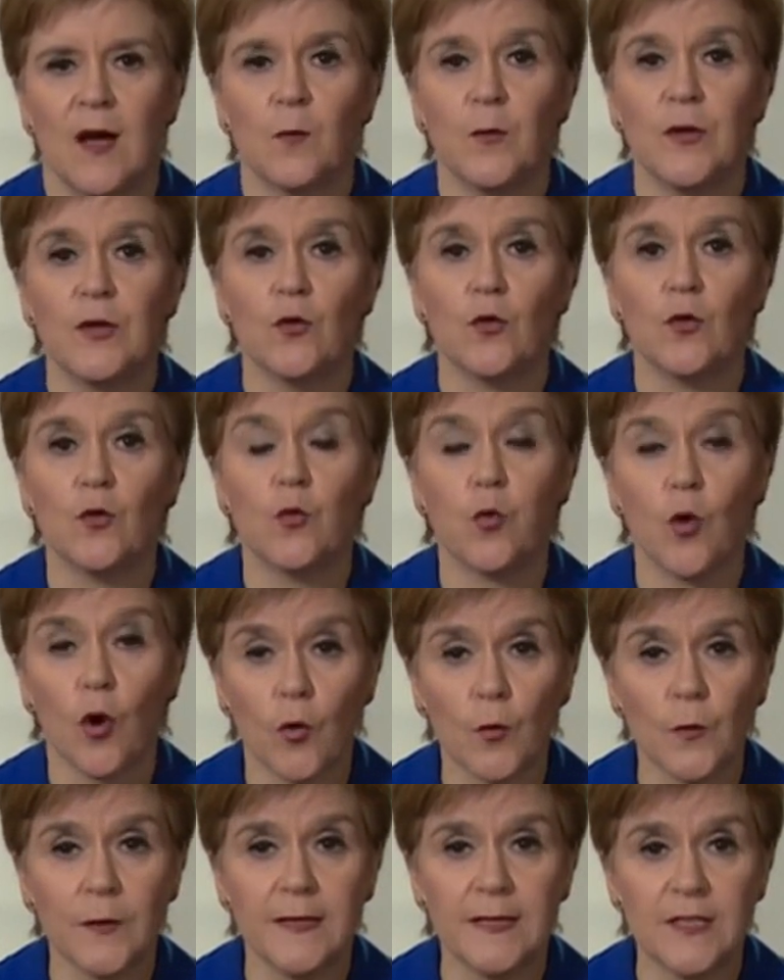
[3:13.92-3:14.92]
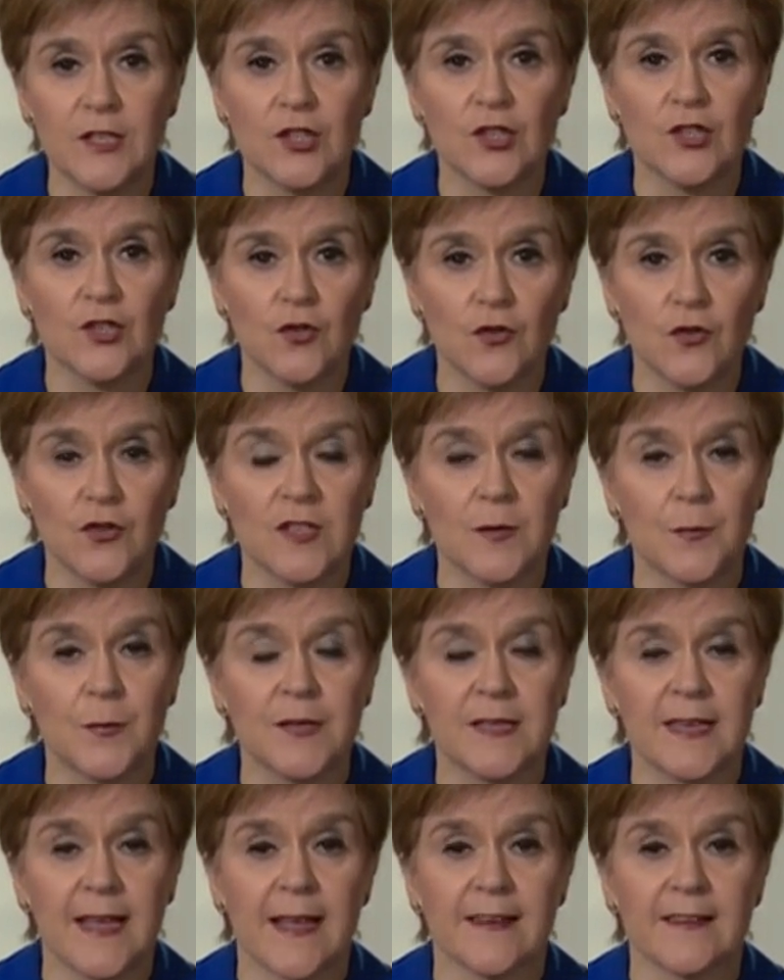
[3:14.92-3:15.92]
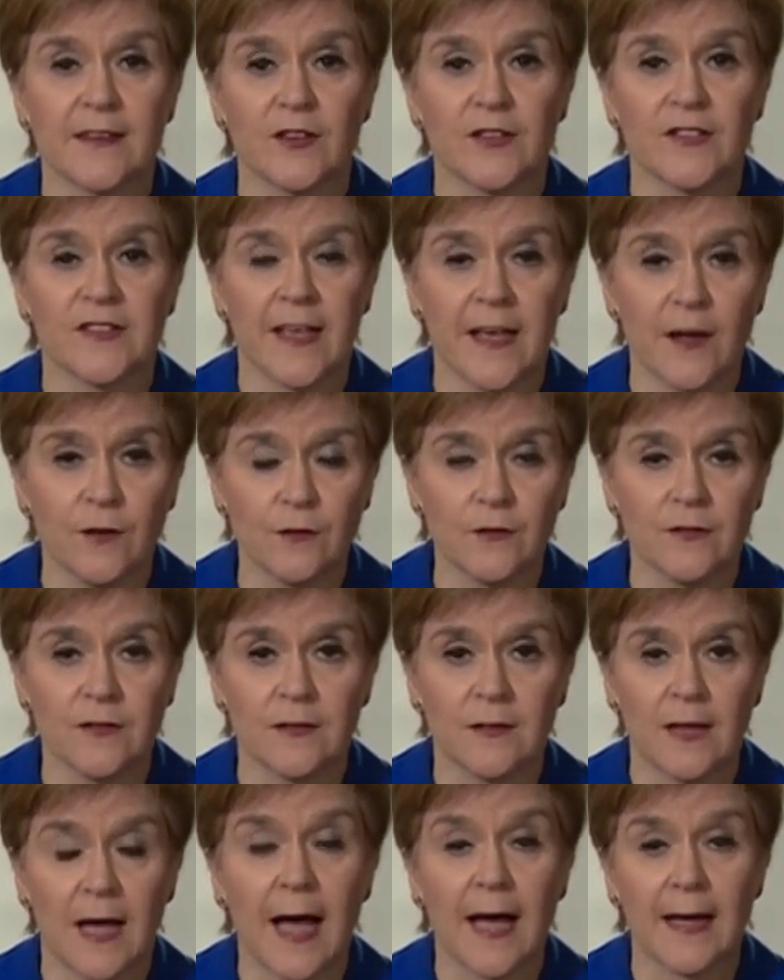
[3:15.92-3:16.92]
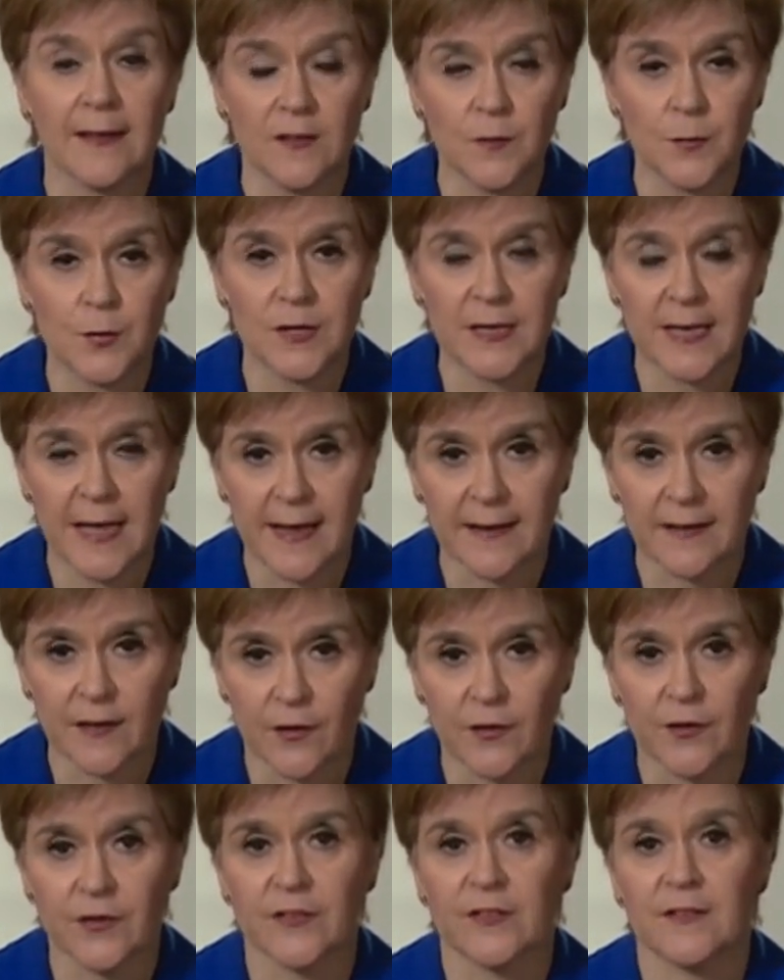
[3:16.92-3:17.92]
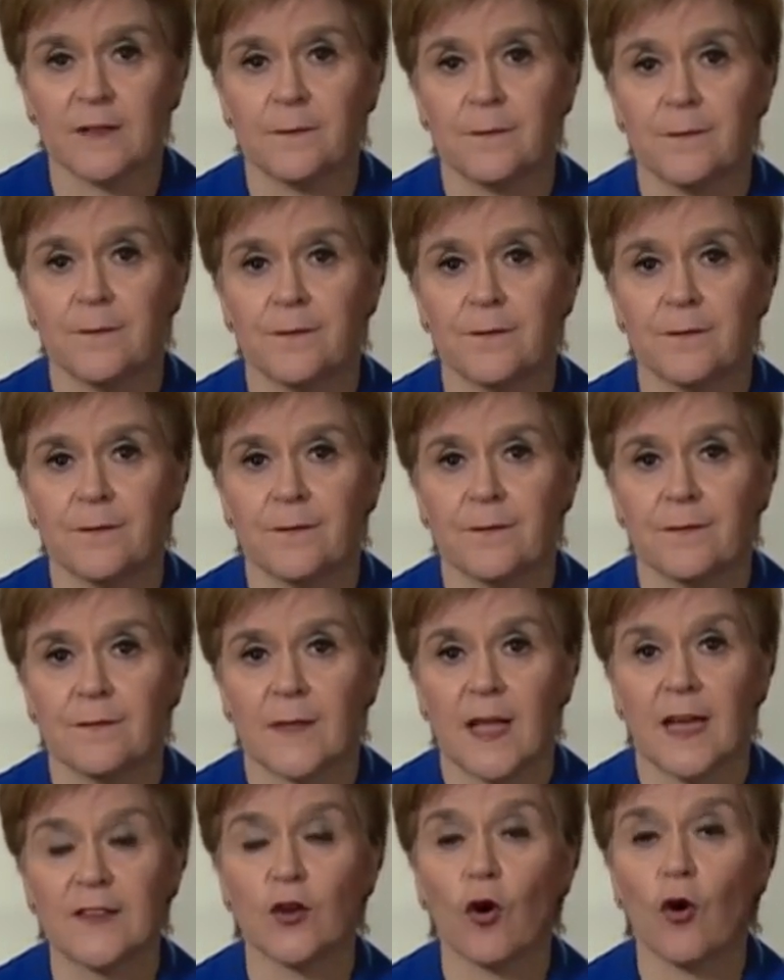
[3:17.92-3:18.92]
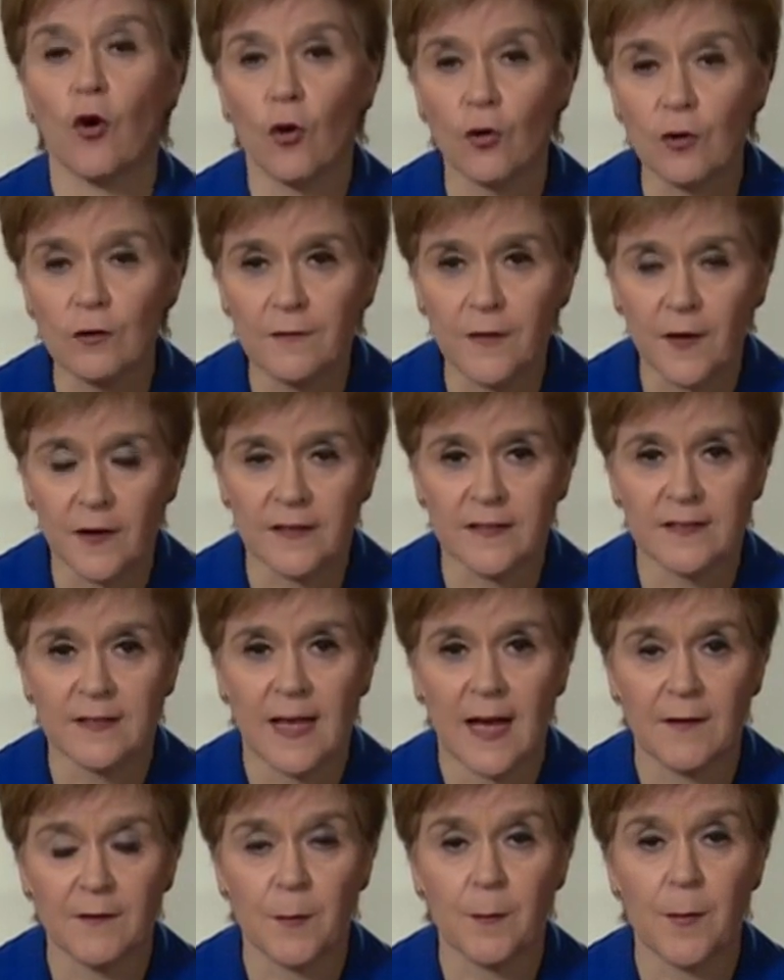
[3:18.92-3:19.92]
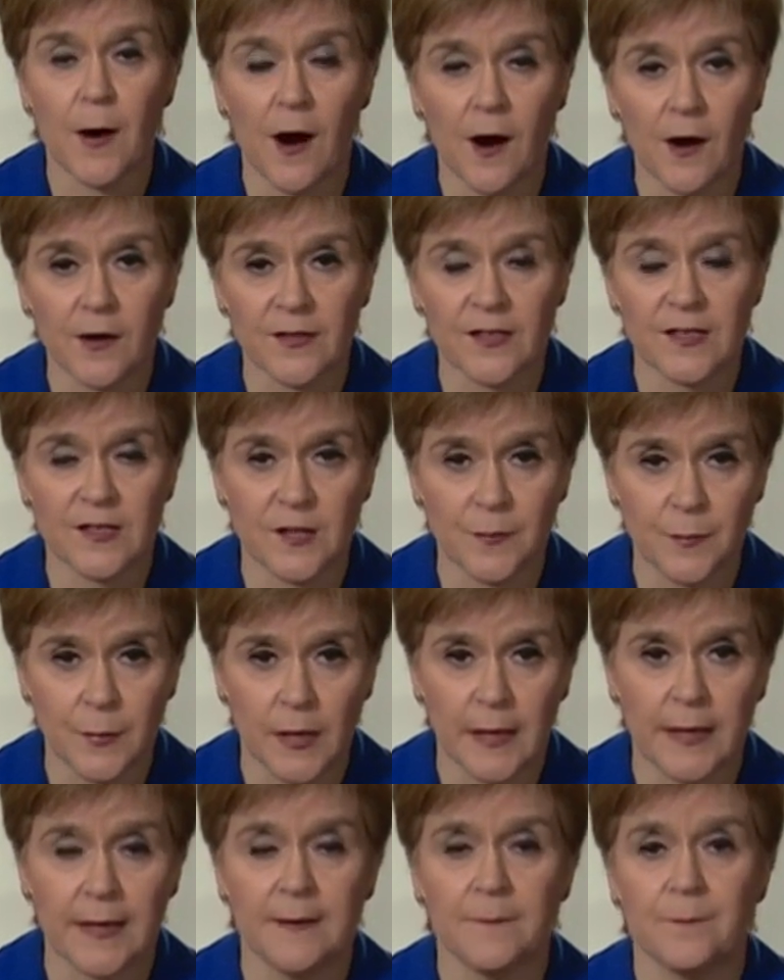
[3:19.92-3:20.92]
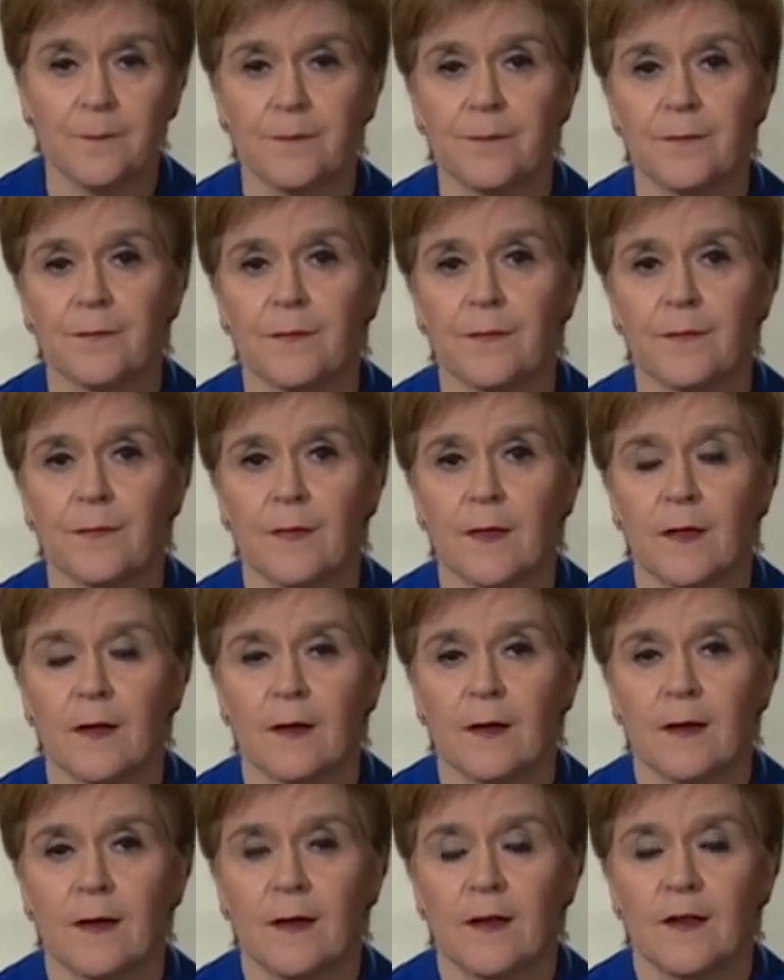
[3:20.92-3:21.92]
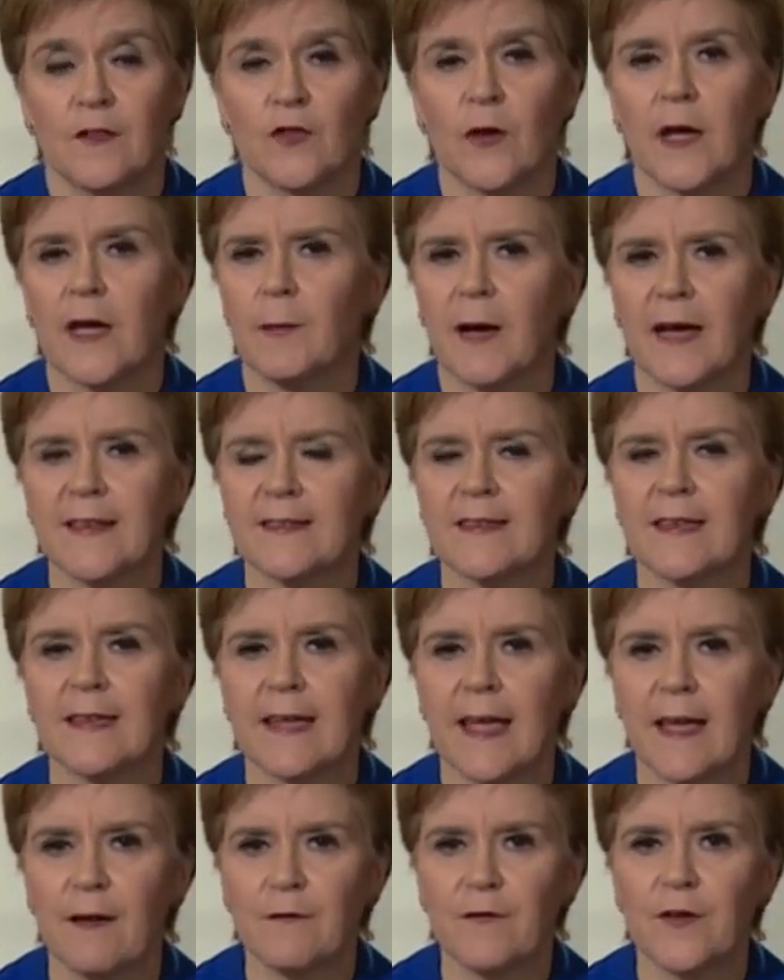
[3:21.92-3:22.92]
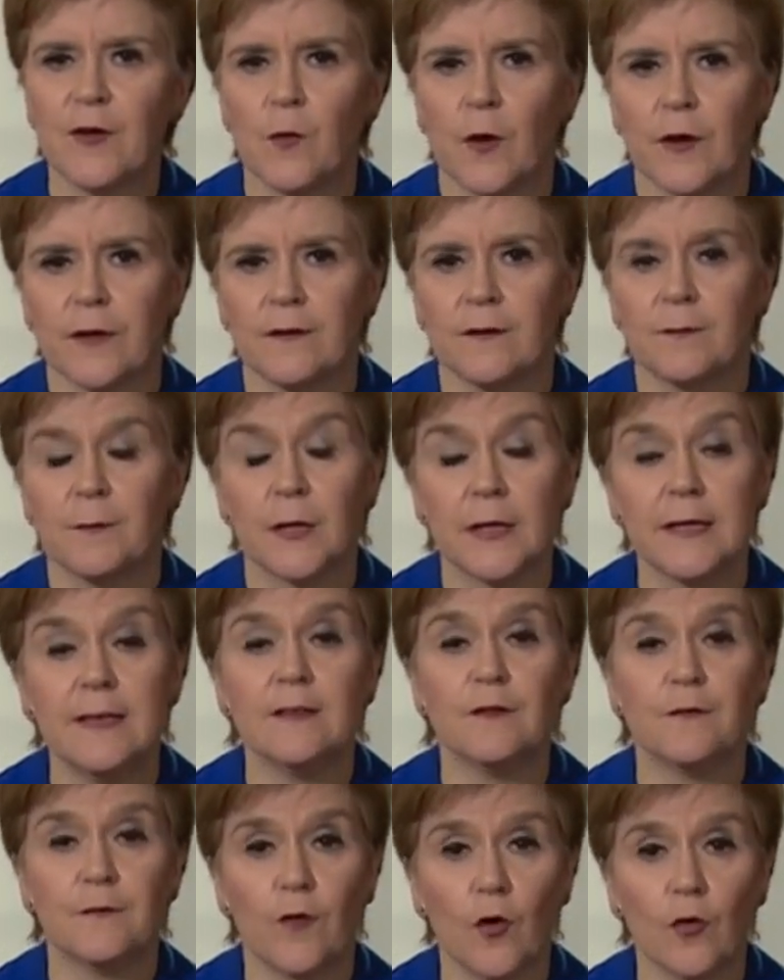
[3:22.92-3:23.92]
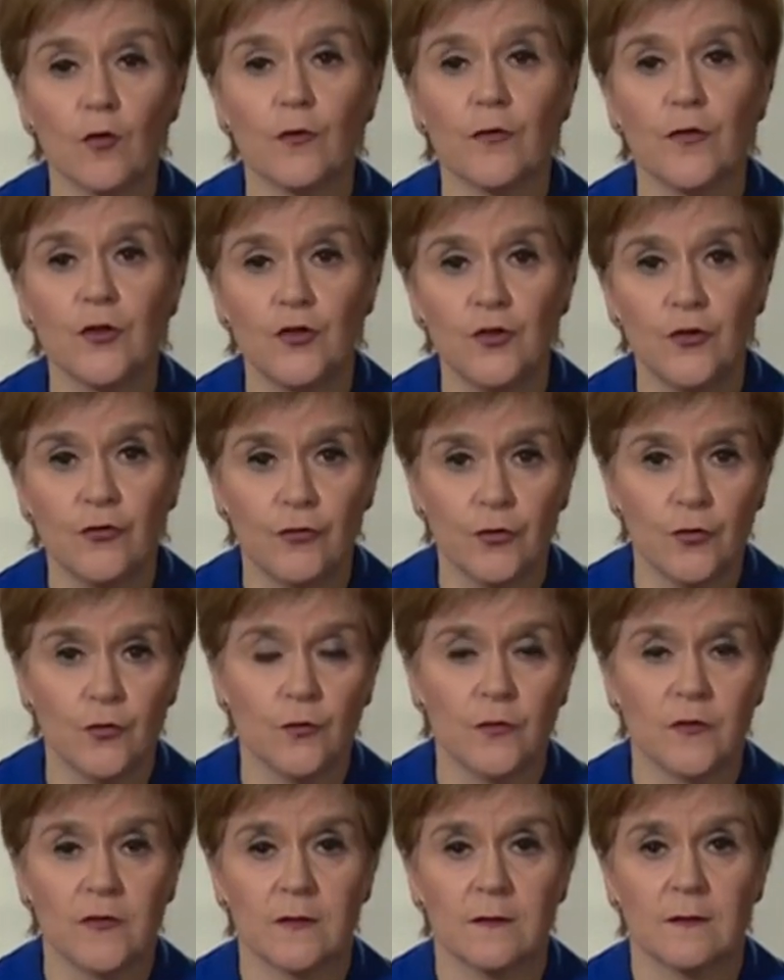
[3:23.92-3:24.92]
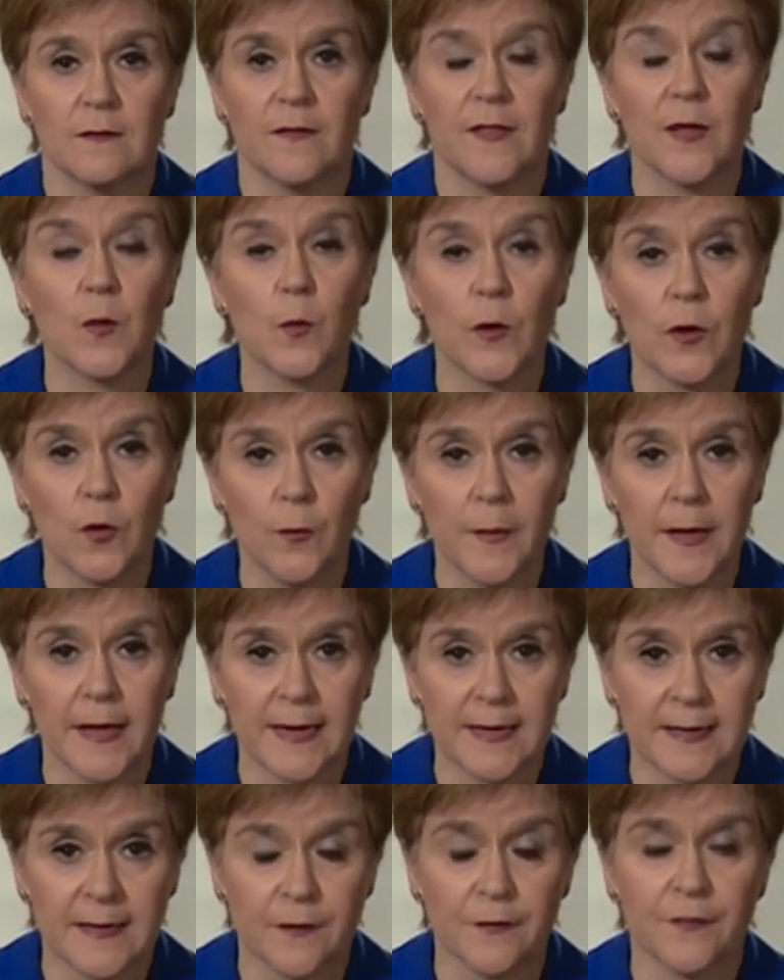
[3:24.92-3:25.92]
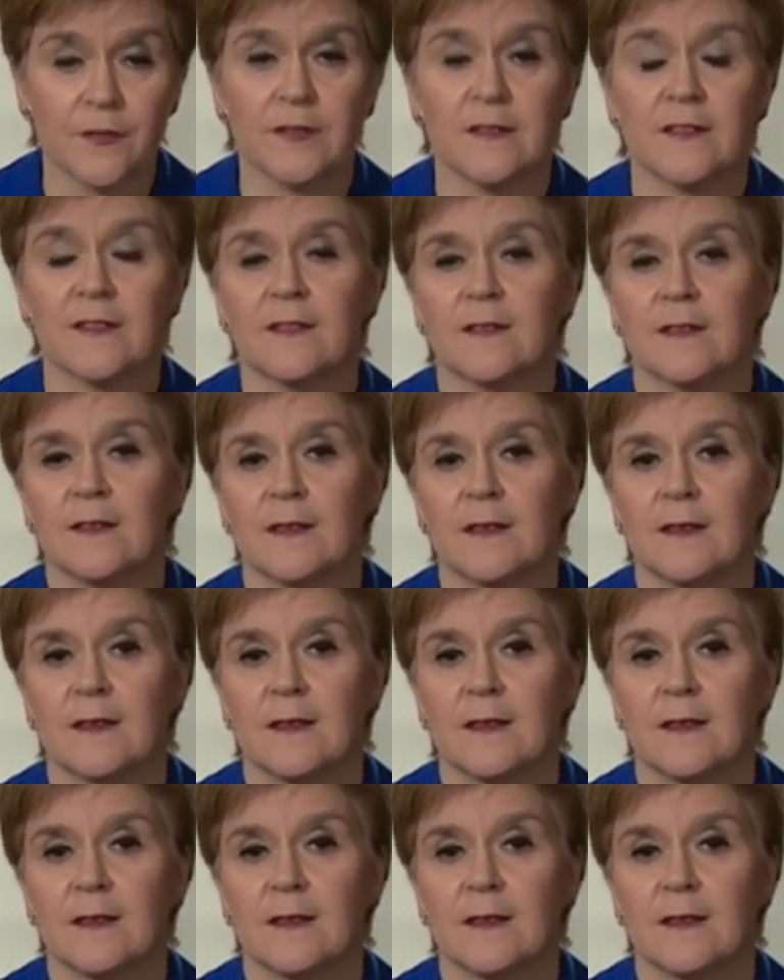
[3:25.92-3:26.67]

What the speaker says: and we know what we need to do to protect ourselves and protect others. And all of us have a part to play. So I am asking everyone, please follow the new rules. They will make a difference.